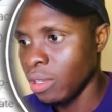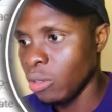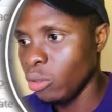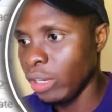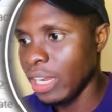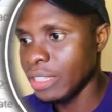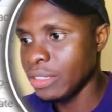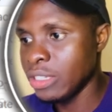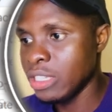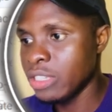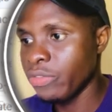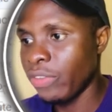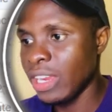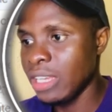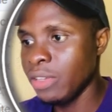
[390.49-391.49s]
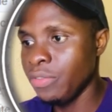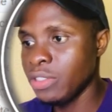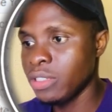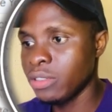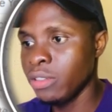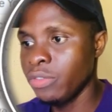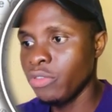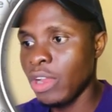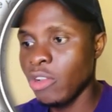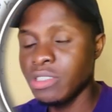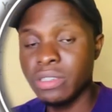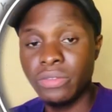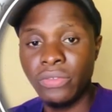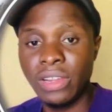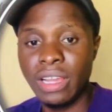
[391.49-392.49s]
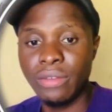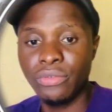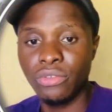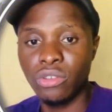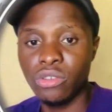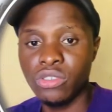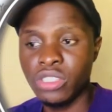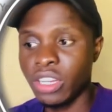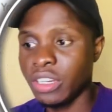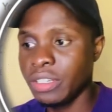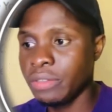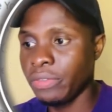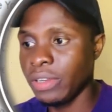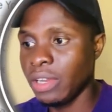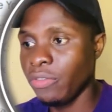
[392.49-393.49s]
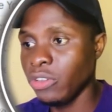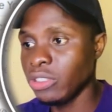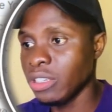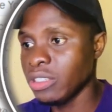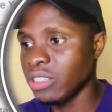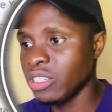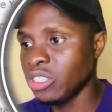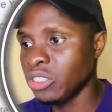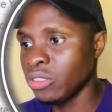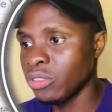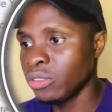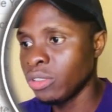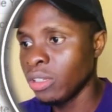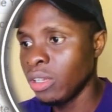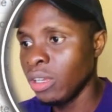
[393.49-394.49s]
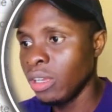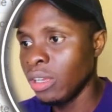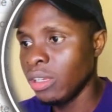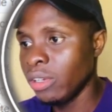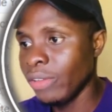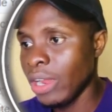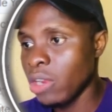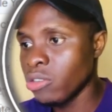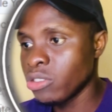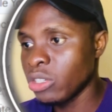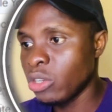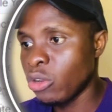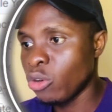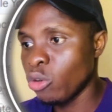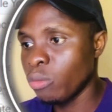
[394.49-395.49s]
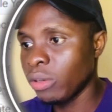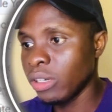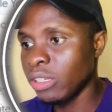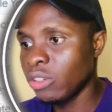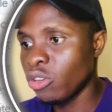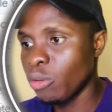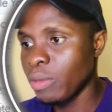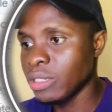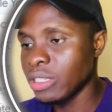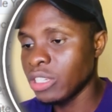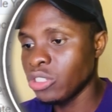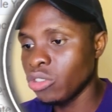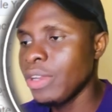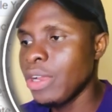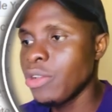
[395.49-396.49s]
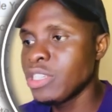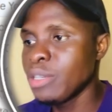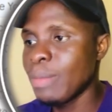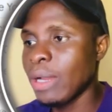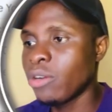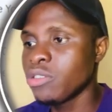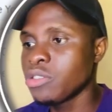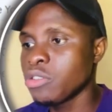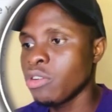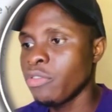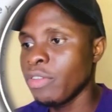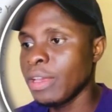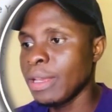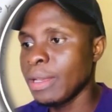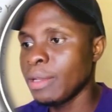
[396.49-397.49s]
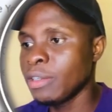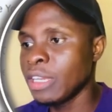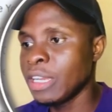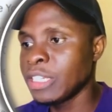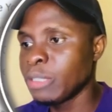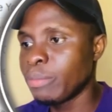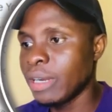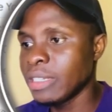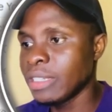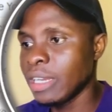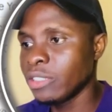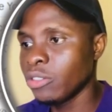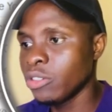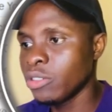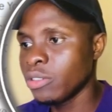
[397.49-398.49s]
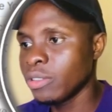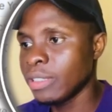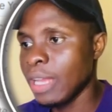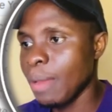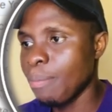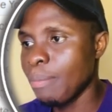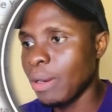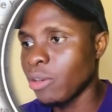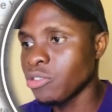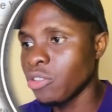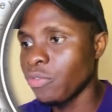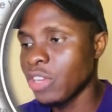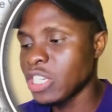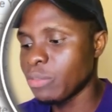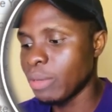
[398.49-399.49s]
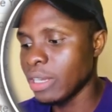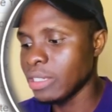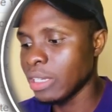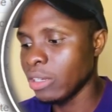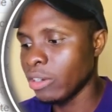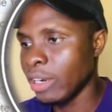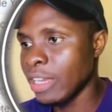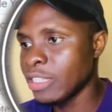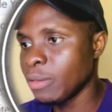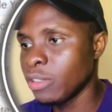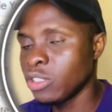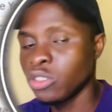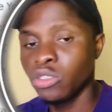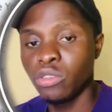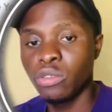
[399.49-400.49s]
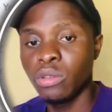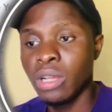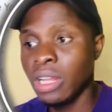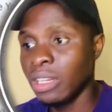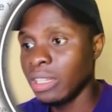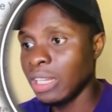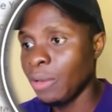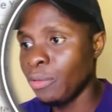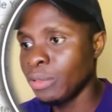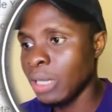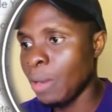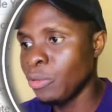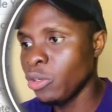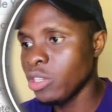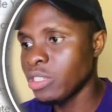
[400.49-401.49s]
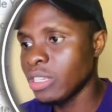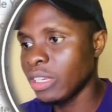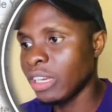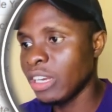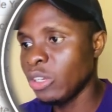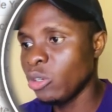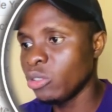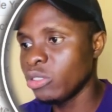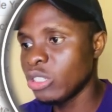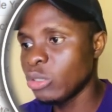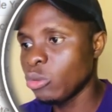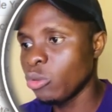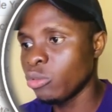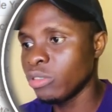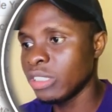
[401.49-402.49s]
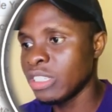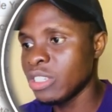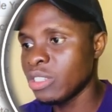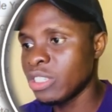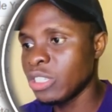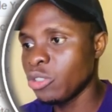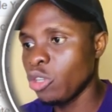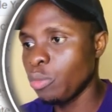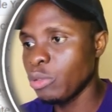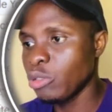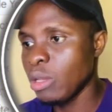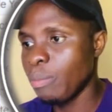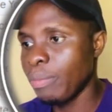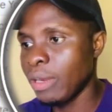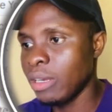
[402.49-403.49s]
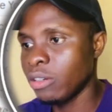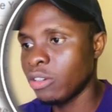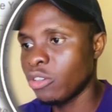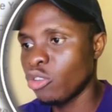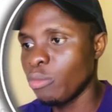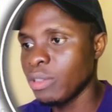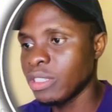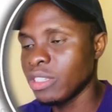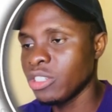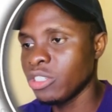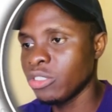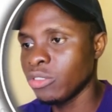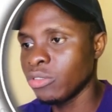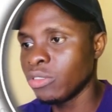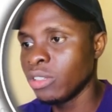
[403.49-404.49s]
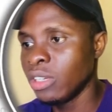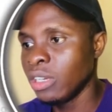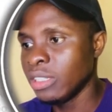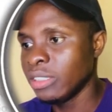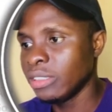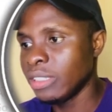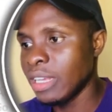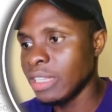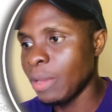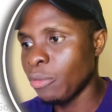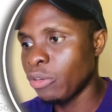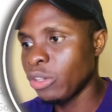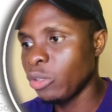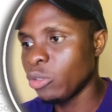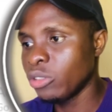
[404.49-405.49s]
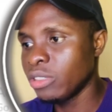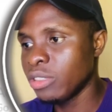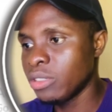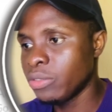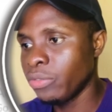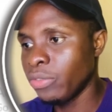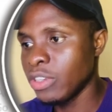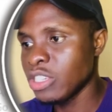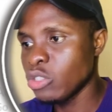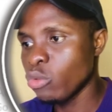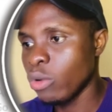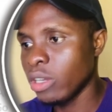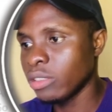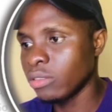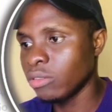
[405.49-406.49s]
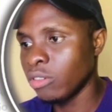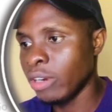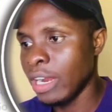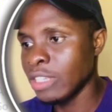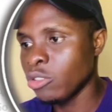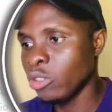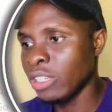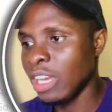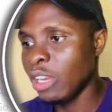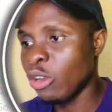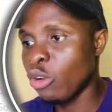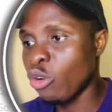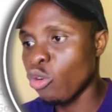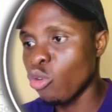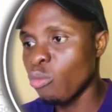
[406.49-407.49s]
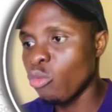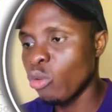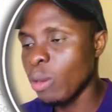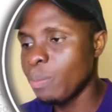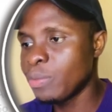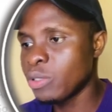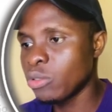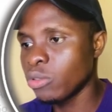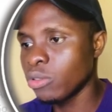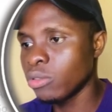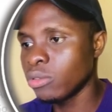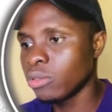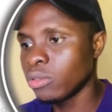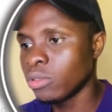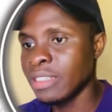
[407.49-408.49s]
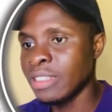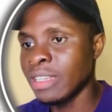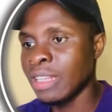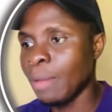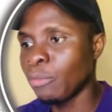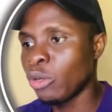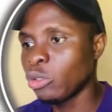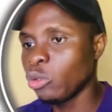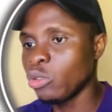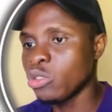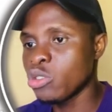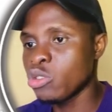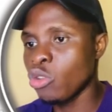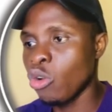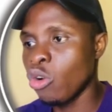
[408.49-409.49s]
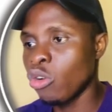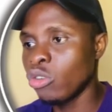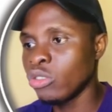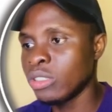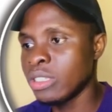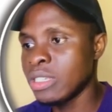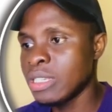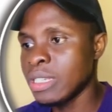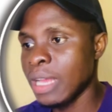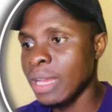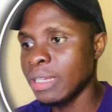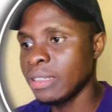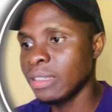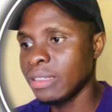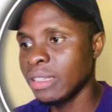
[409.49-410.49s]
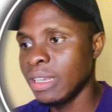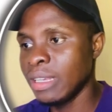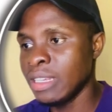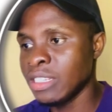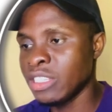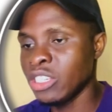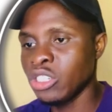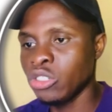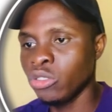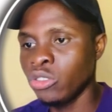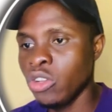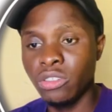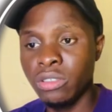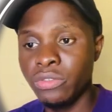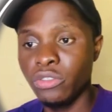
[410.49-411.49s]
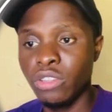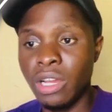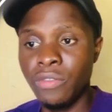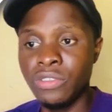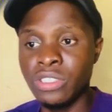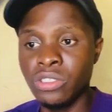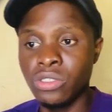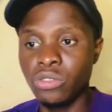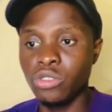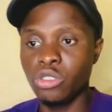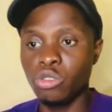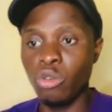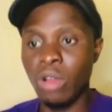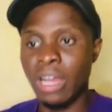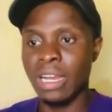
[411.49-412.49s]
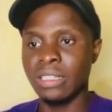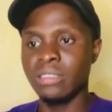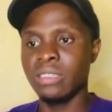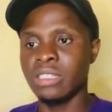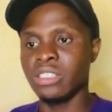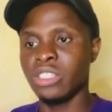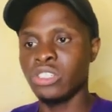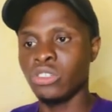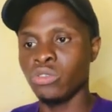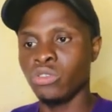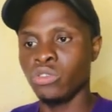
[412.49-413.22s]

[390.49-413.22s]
Look at it. If you are using Firefox, click Firefox extension. If you are using Chrome, click Chrome extension. If you are using Microsoft Edge browser, just type Microsoft Edge browser, alright? So I will just click on this one. It's TikTok Pixel Helper Chrome extension. Then I will click on this first one, right, under Chrome Web Store. Then I'm going to install this extension. If you don't have it, you need to show add extension.